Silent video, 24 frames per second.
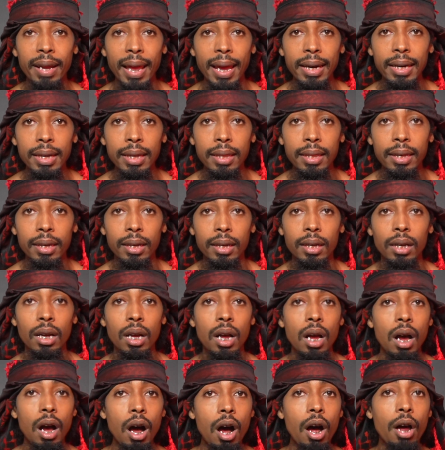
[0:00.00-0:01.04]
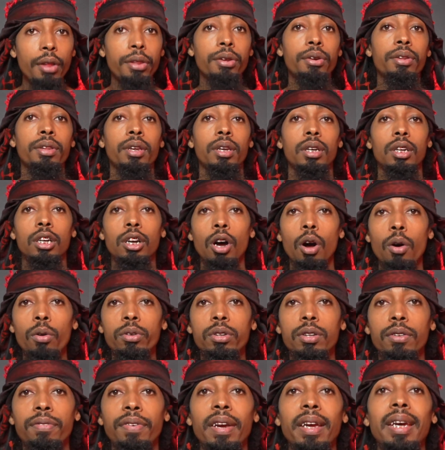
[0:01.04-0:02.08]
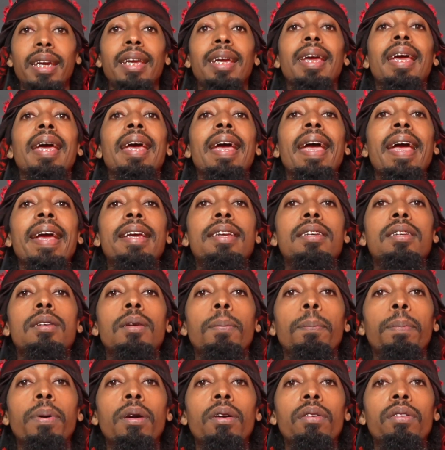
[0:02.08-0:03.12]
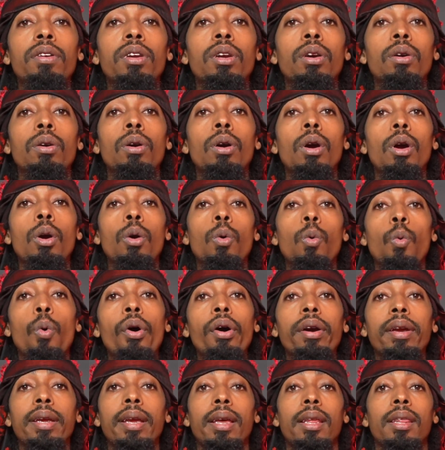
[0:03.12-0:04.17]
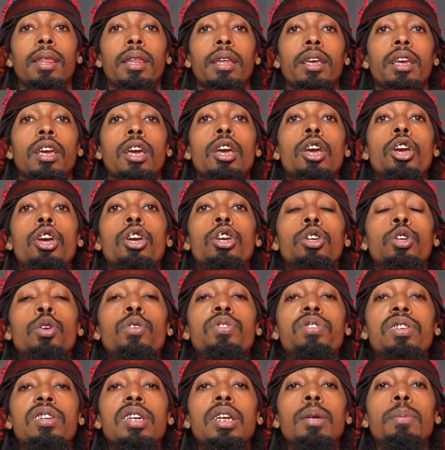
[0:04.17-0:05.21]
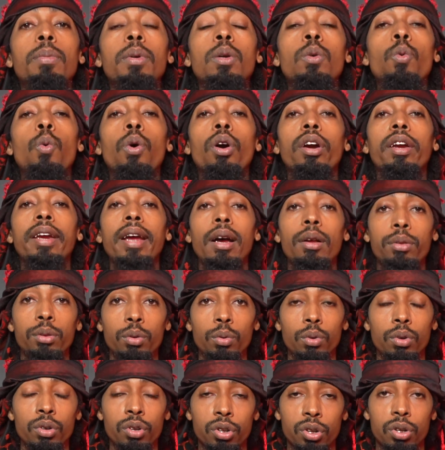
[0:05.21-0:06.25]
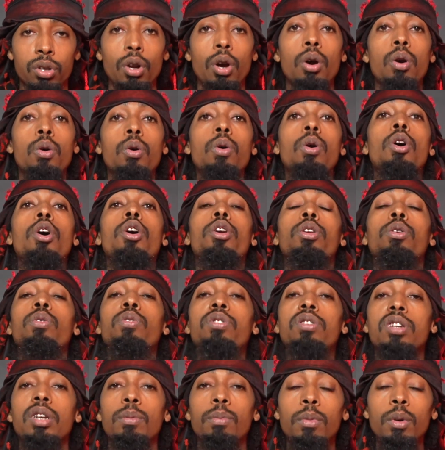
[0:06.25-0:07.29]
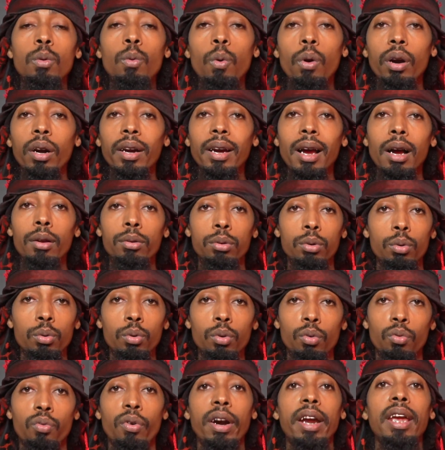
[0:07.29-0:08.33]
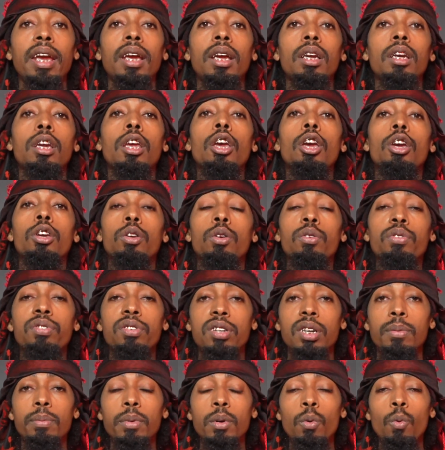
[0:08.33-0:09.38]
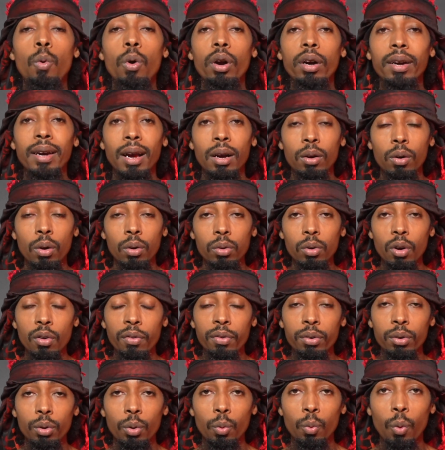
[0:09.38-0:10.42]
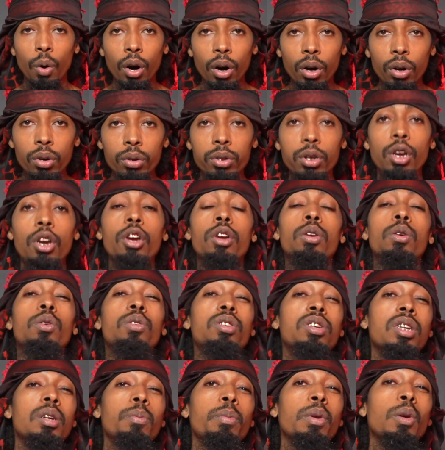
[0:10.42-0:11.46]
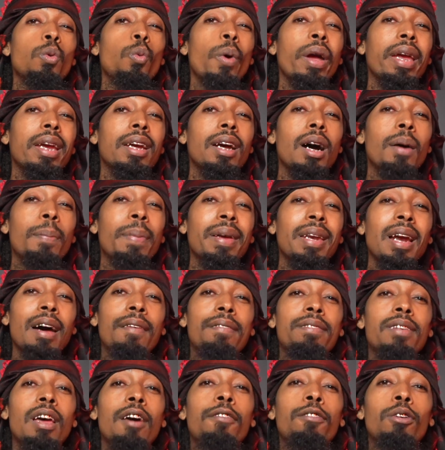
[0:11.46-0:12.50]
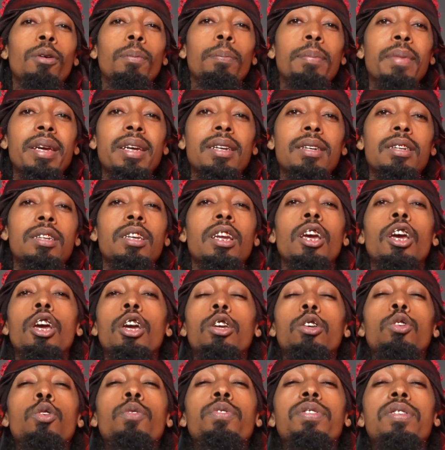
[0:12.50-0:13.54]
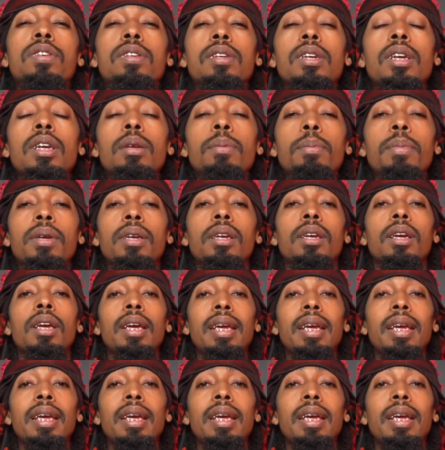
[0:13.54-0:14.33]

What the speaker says: anything other than cultivating a superior work ethic. You've seen me work out through the snow. You've seen me work out through the rain. You've seen me work out all over the world. You've seen me wake up and I've never missed. You've seen me